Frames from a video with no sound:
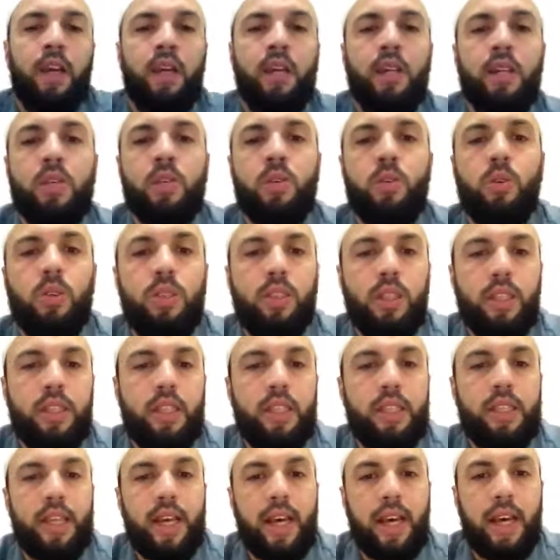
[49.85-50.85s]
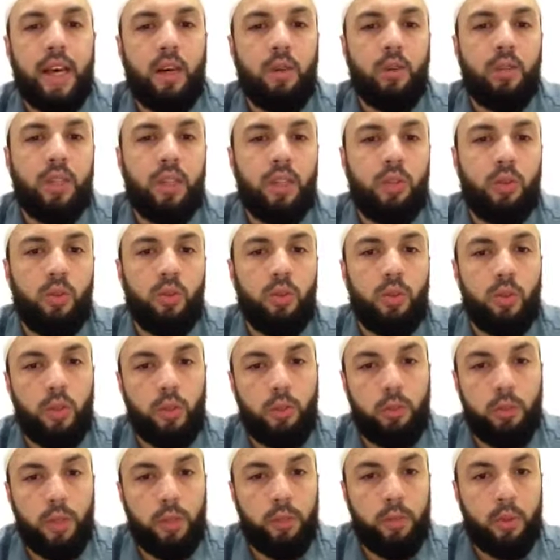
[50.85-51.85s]
So this is how the Noon
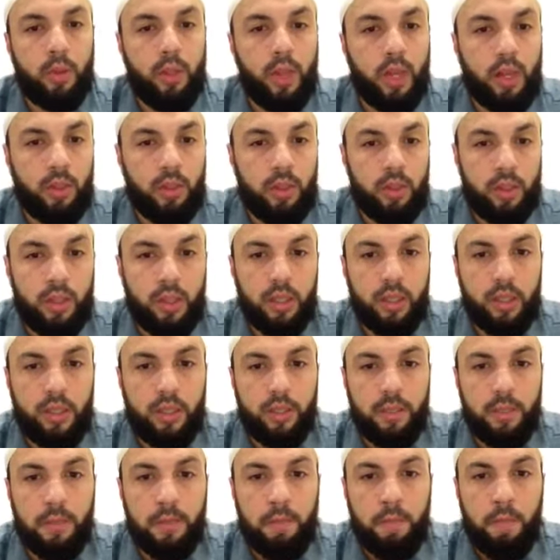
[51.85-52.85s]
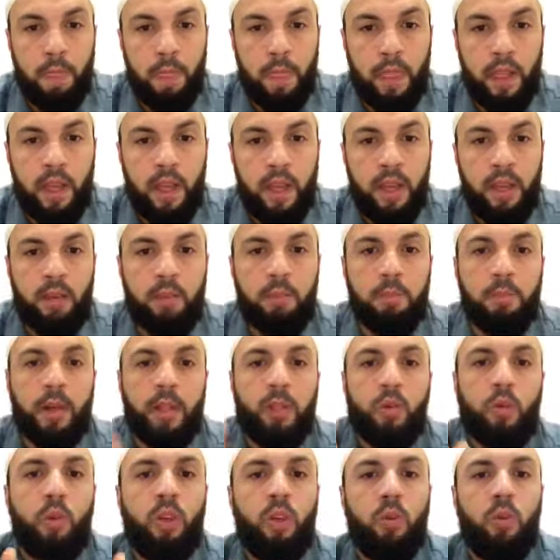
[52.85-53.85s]
should be pronounced.
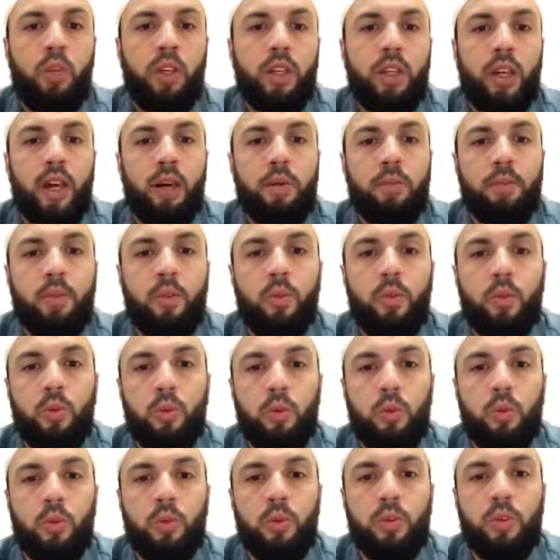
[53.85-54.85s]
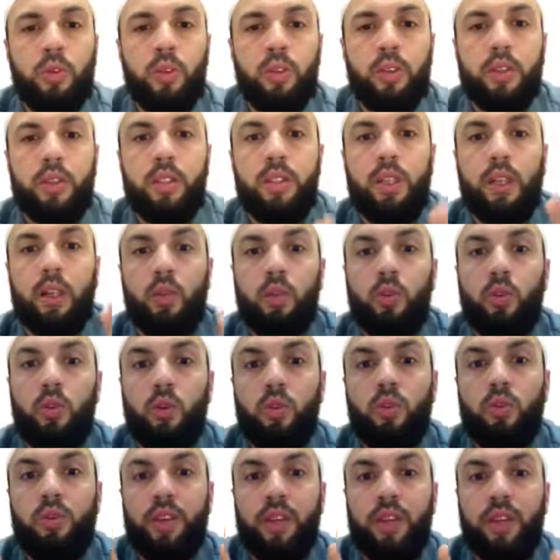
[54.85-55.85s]
But when we come to the rule
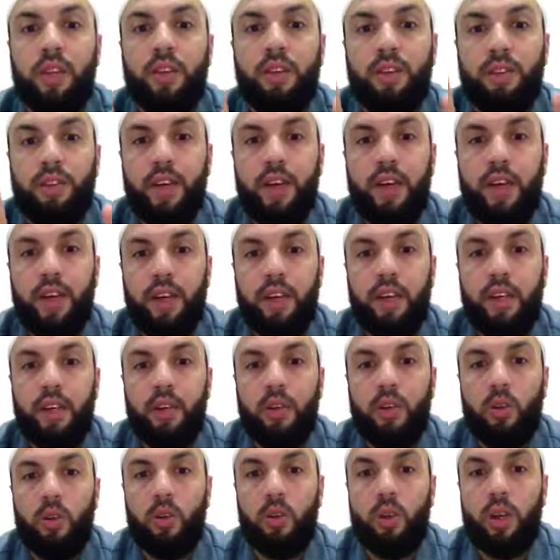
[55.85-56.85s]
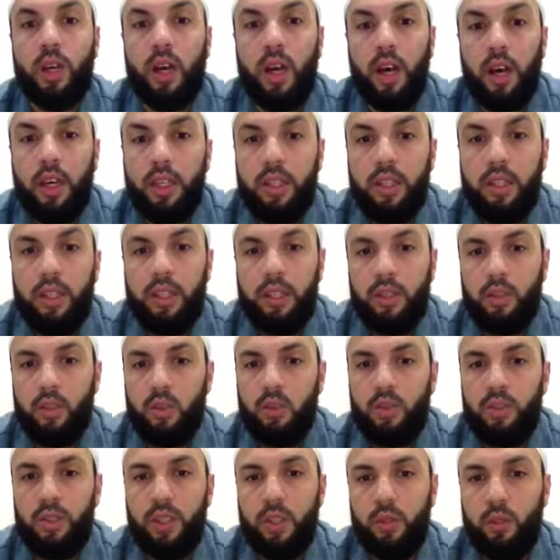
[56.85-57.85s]
of Ikhfaa or hiding
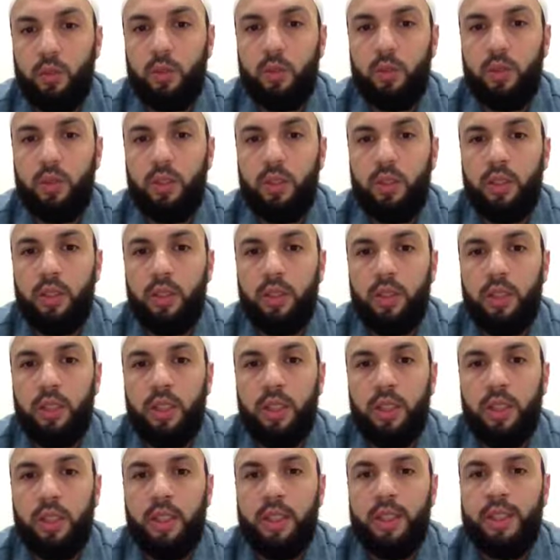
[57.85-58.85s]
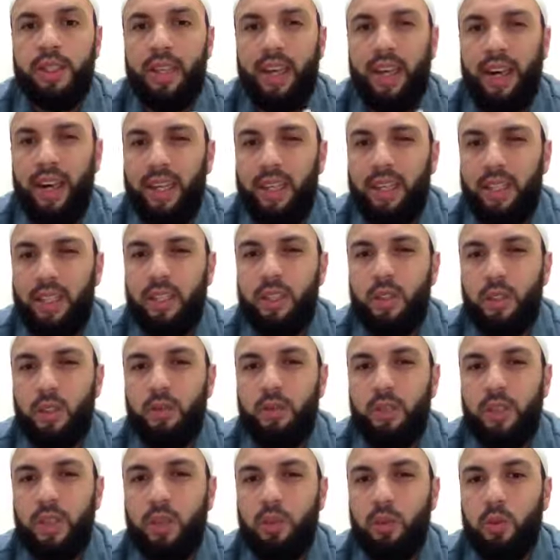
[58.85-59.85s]
of the Noon, the hiding
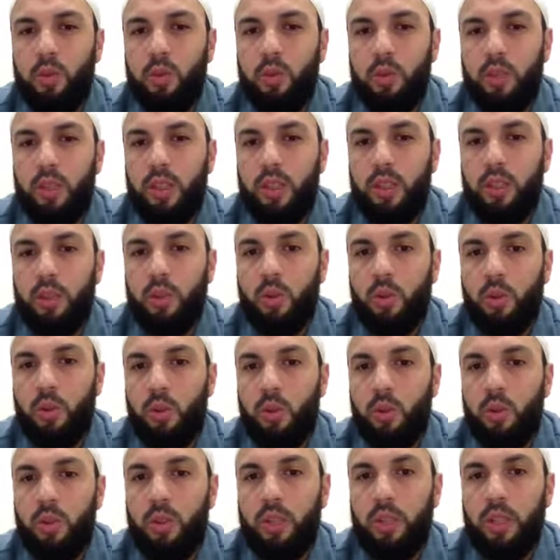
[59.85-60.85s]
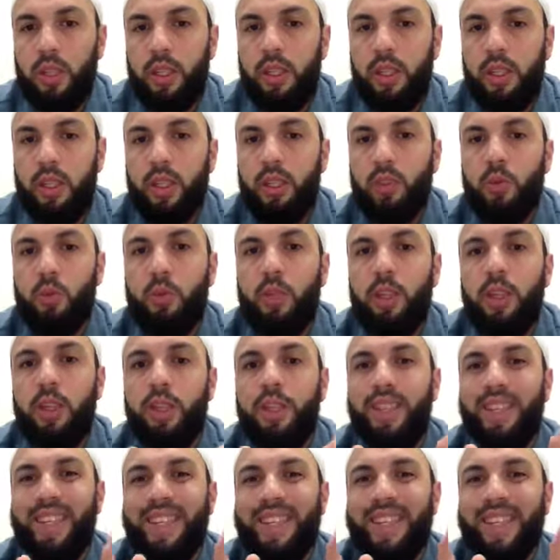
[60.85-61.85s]
of the Noon is called in
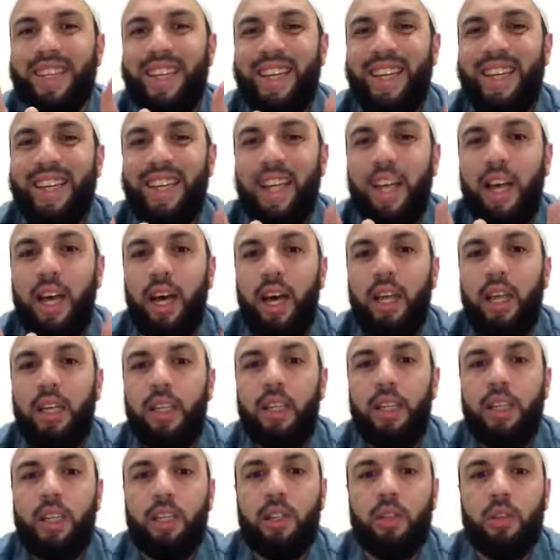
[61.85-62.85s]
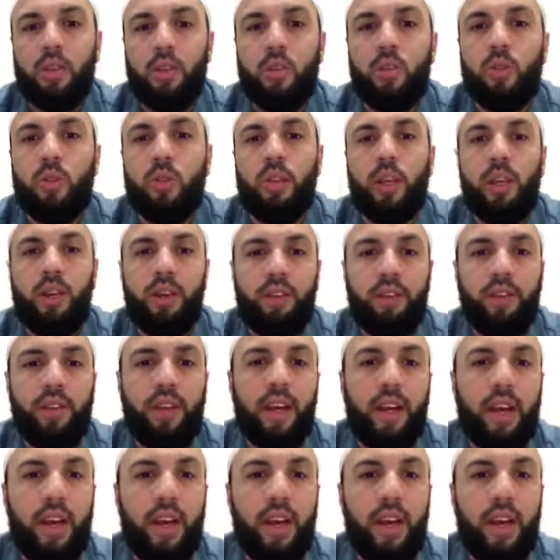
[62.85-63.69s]
Tajweed real hiding or Ikhfaa